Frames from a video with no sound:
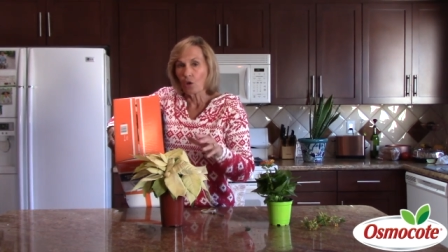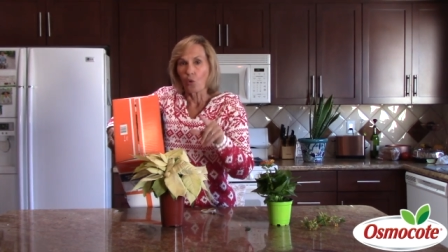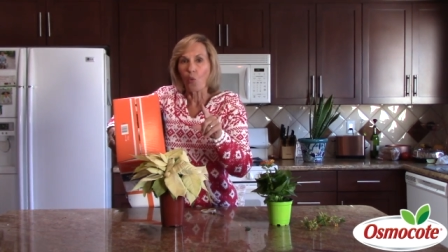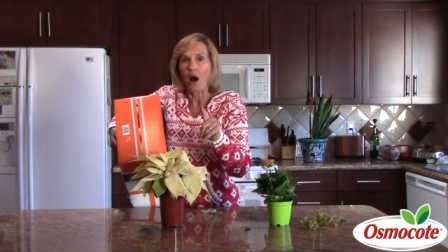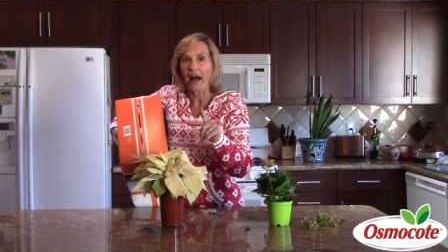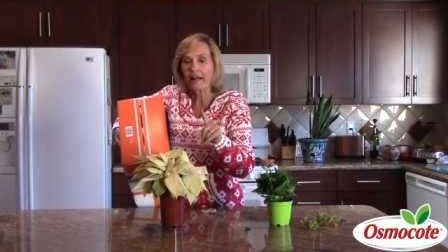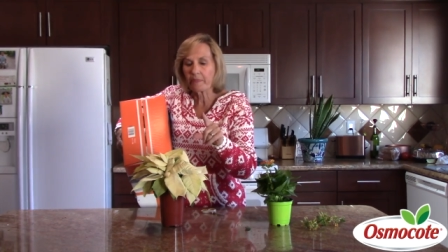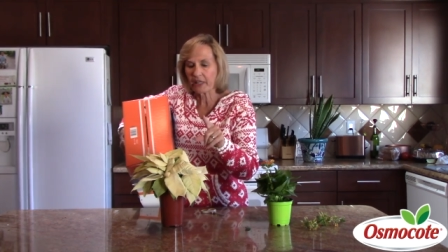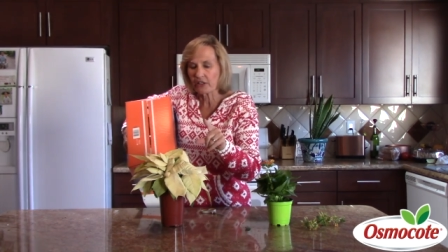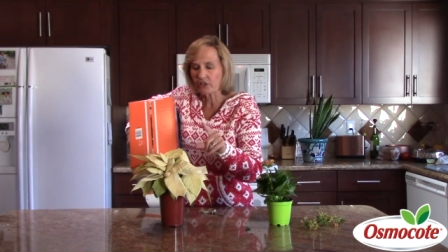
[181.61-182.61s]
Why?
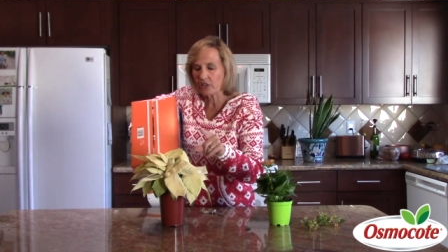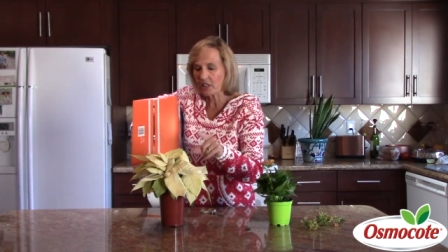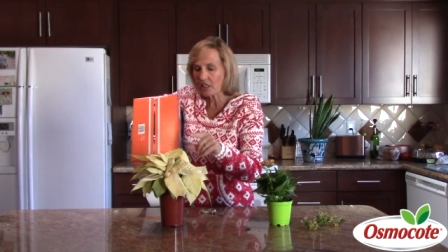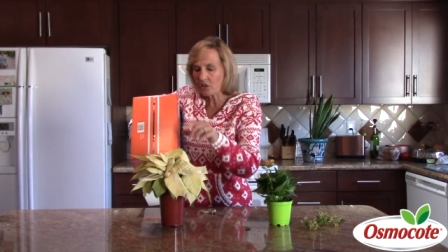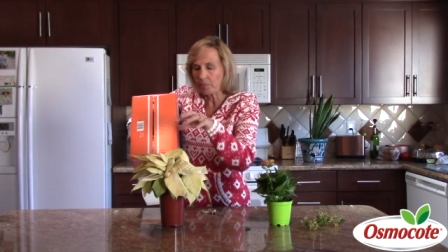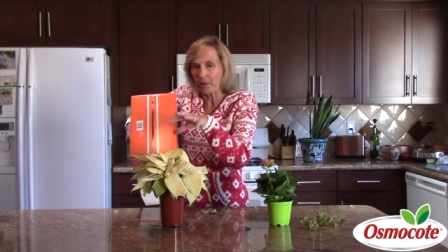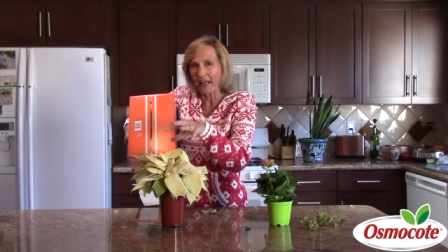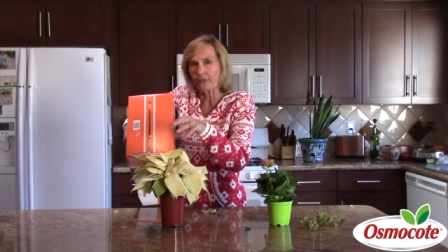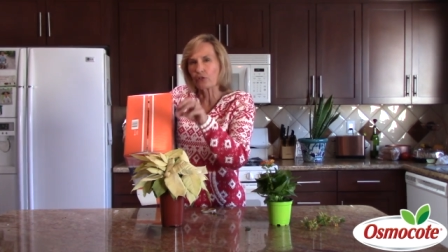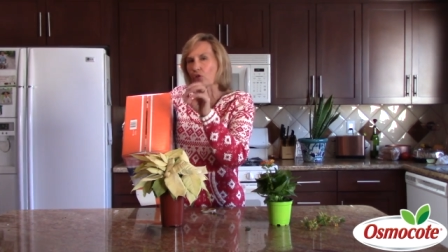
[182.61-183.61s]
Because these plants are